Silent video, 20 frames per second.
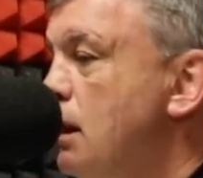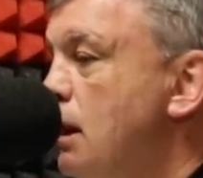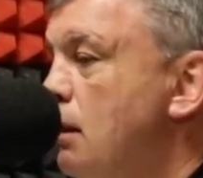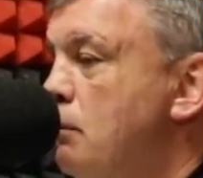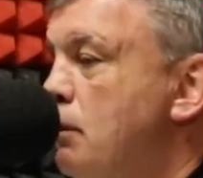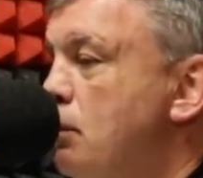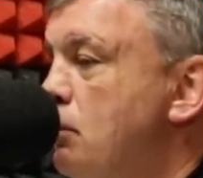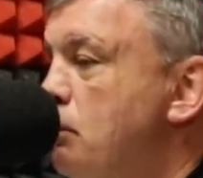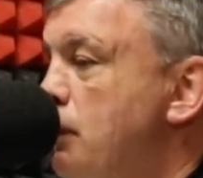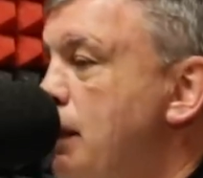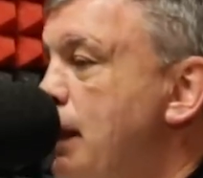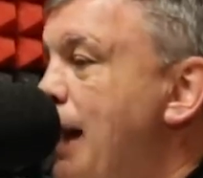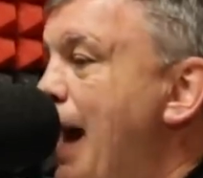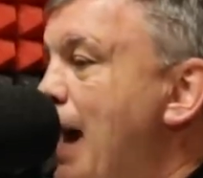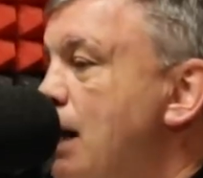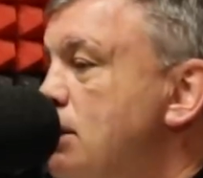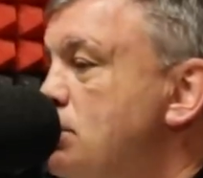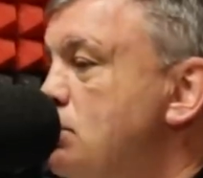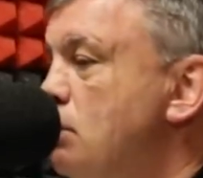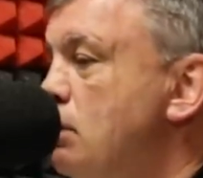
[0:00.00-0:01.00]
MLB
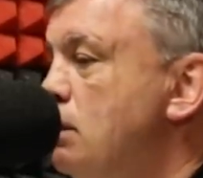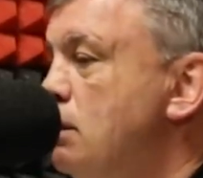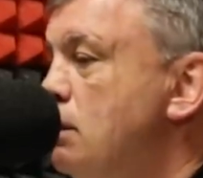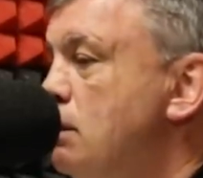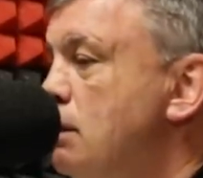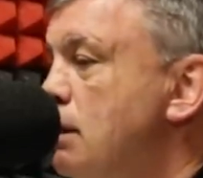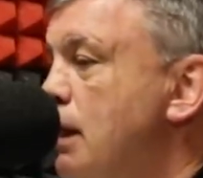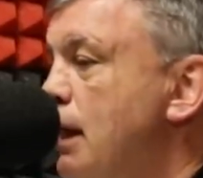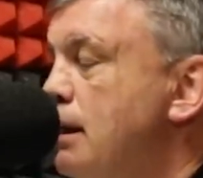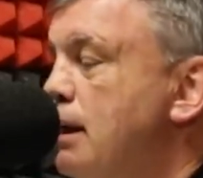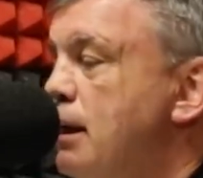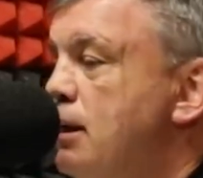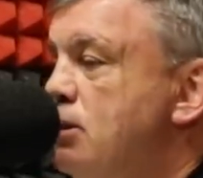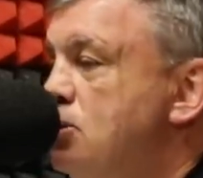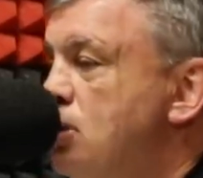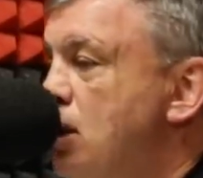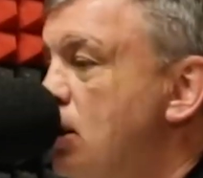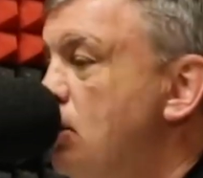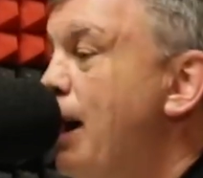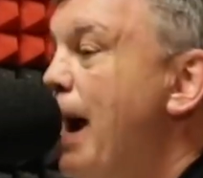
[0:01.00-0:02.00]
has one.
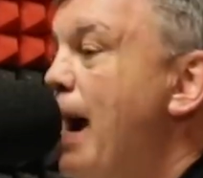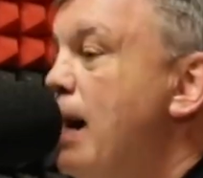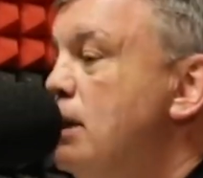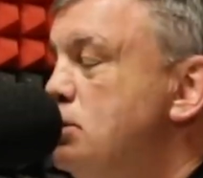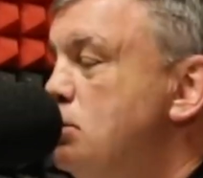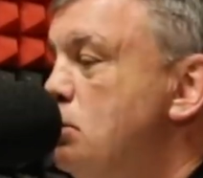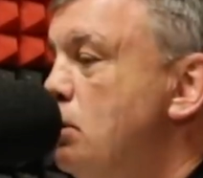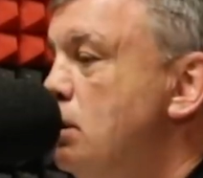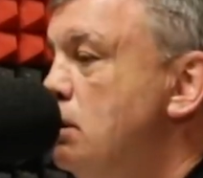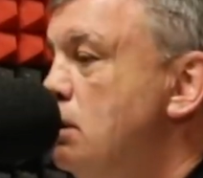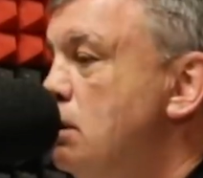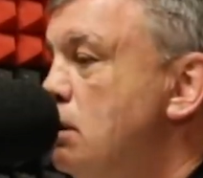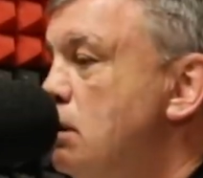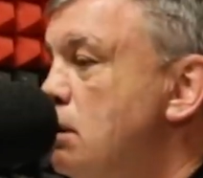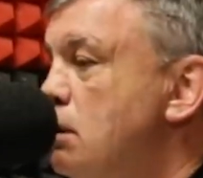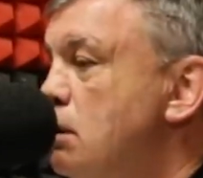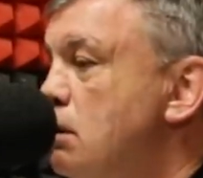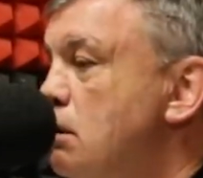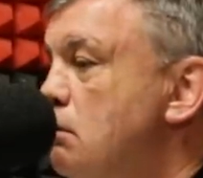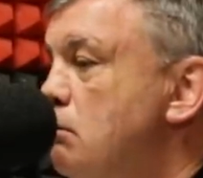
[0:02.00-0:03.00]
NHL has one.
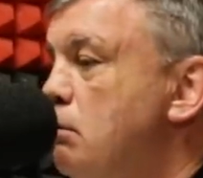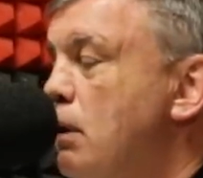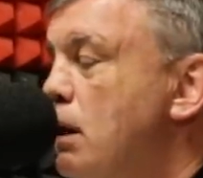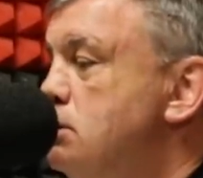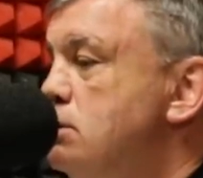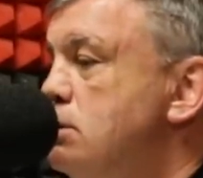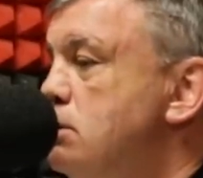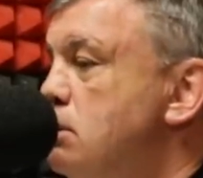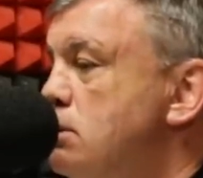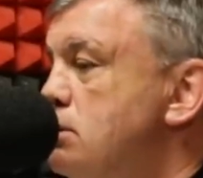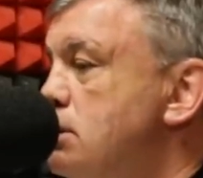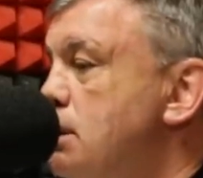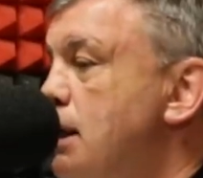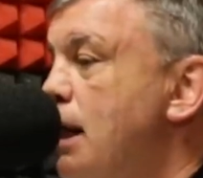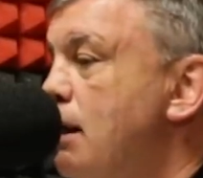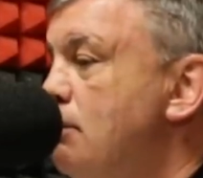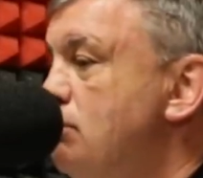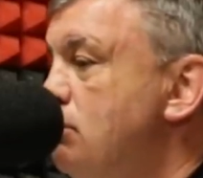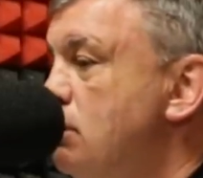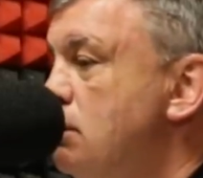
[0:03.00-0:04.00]
Boxing doesn't
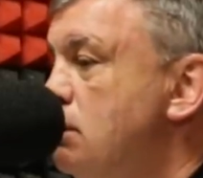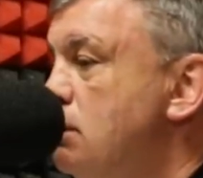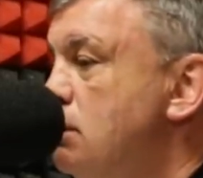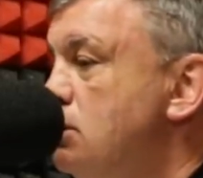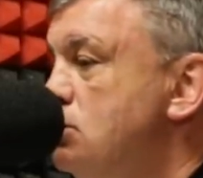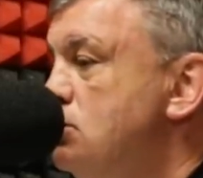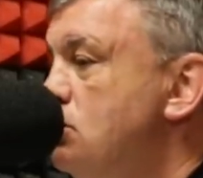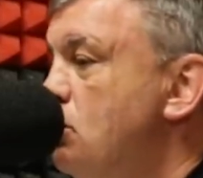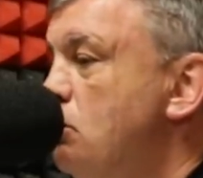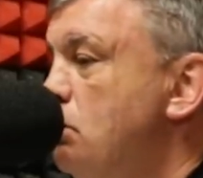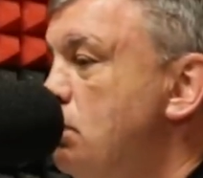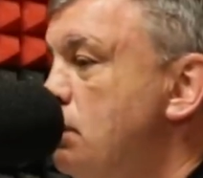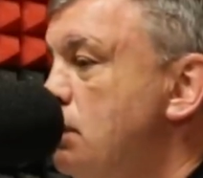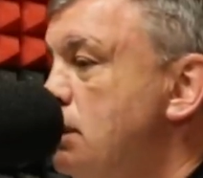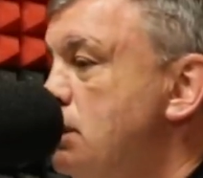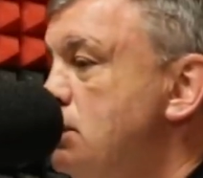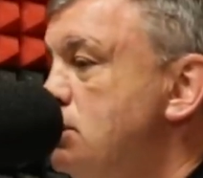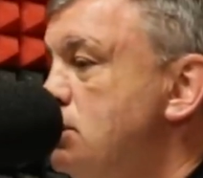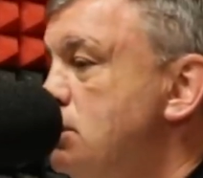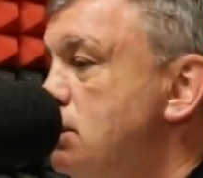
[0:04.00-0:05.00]
have one. There's no
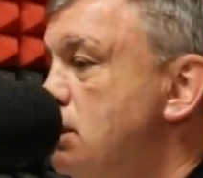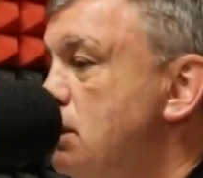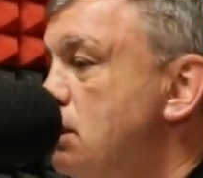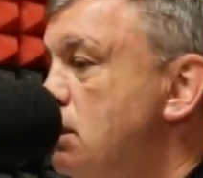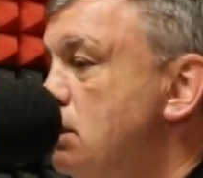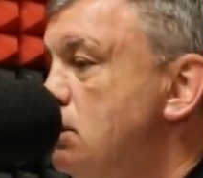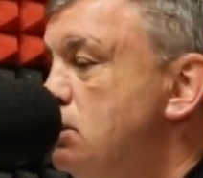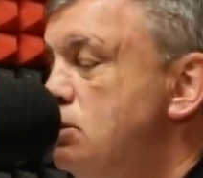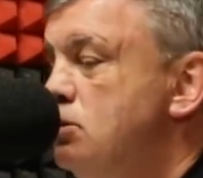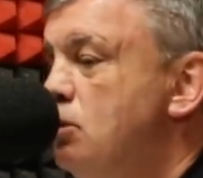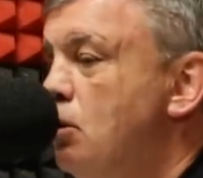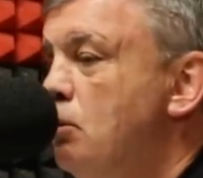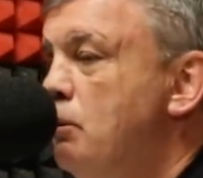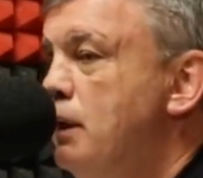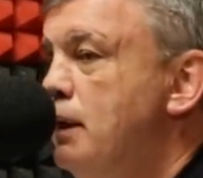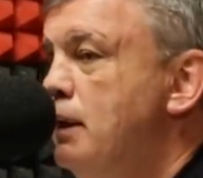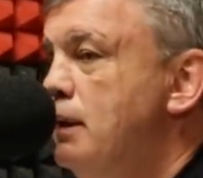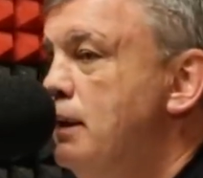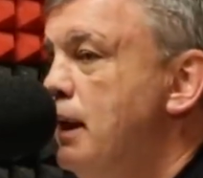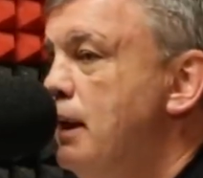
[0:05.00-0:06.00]
police. There's
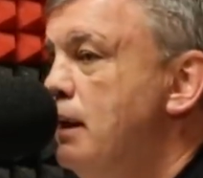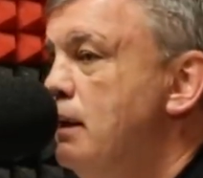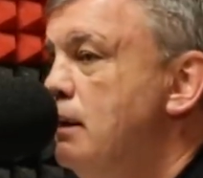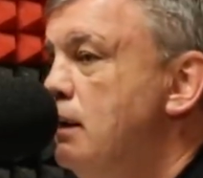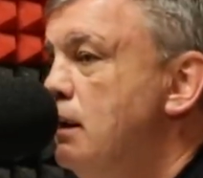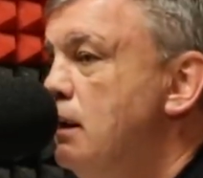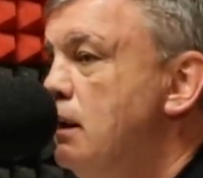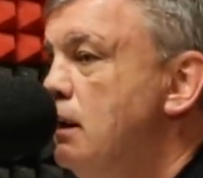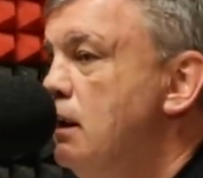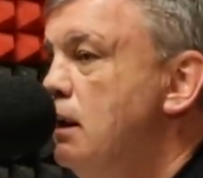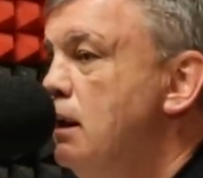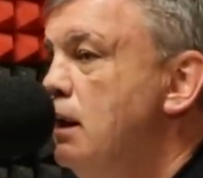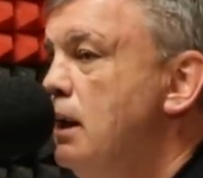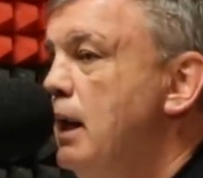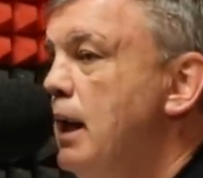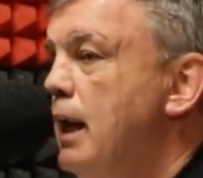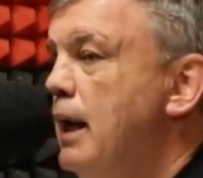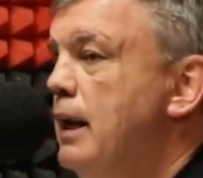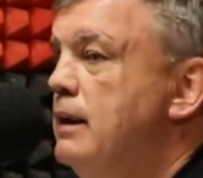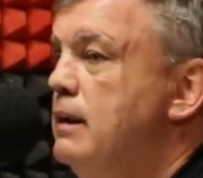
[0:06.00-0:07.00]
nobody there.
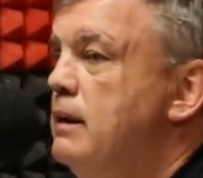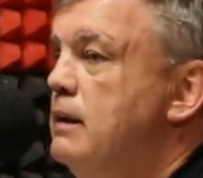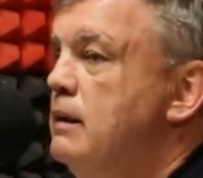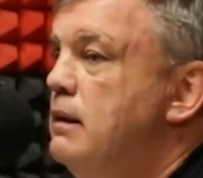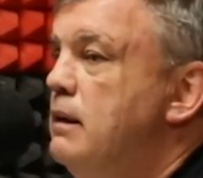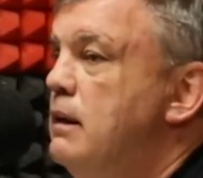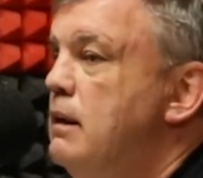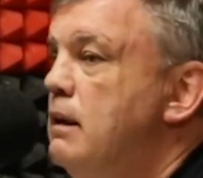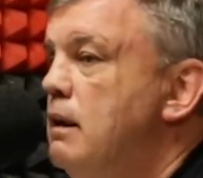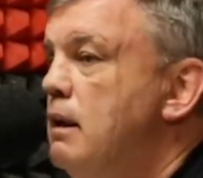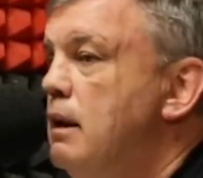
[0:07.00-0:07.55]
And